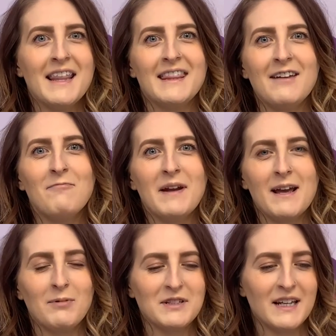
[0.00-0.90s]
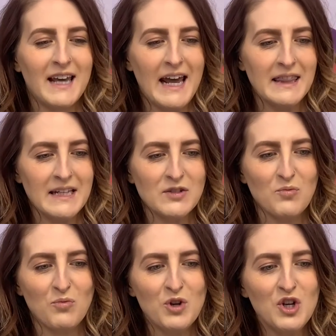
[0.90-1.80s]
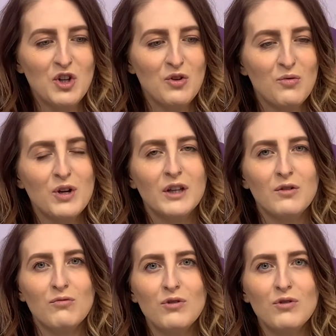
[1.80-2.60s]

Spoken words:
they've been able to gain these really, really,